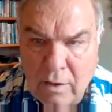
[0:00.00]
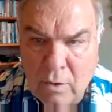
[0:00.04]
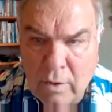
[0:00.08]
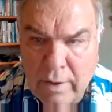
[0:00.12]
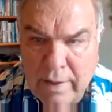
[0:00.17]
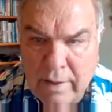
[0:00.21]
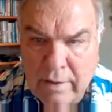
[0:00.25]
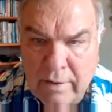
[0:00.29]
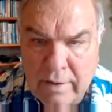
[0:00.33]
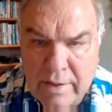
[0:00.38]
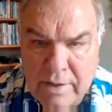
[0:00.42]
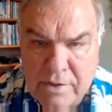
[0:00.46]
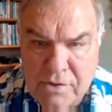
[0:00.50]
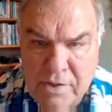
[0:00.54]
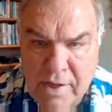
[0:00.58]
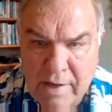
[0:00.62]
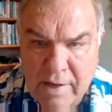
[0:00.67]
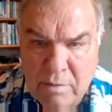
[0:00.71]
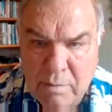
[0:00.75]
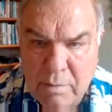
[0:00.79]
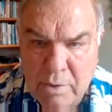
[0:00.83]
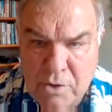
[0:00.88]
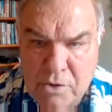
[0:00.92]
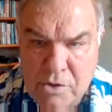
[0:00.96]
areas
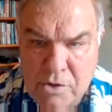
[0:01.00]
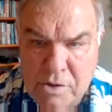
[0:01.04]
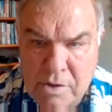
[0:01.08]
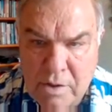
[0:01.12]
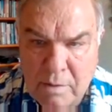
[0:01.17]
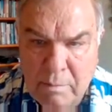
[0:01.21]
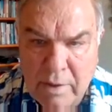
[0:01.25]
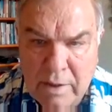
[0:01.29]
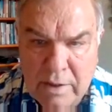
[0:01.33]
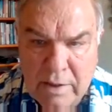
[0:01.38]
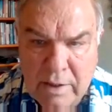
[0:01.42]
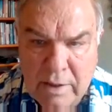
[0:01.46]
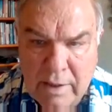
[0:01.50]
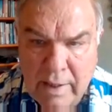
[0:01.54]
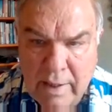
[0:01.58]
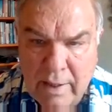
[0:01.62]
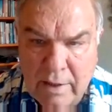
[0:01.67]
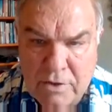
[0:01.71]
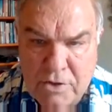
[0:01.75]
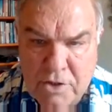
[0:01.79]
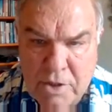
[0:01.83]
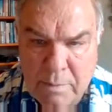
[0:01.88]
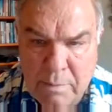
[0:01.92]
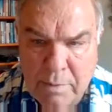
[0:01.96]
have the most abundant
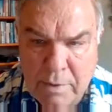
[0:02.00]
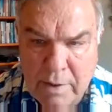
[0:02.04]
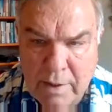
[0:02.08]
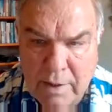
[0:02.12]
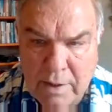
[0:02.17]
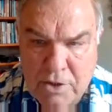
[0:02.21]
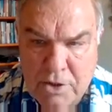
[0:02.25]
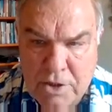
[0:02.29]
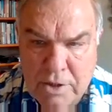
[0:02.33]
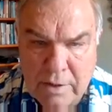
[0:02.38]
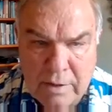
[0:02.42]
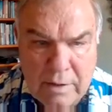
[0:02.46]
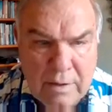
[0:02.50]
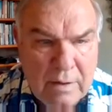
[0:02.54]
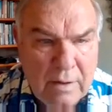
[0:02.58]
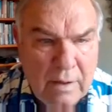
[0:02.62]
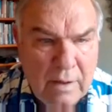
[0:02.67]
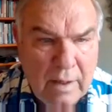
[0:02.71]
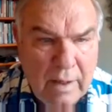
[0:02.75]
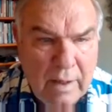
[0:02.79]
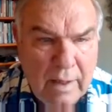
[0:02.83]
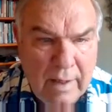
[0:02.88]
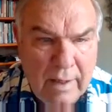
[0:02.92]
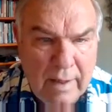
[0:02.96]
algae production,
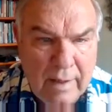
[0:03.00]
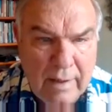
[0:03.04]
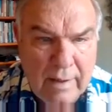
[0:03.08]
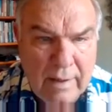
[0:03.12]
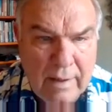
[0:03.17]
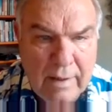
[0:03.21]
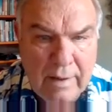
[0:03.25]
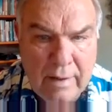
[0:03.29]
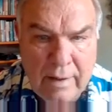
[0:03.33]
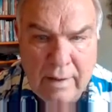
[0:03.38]
and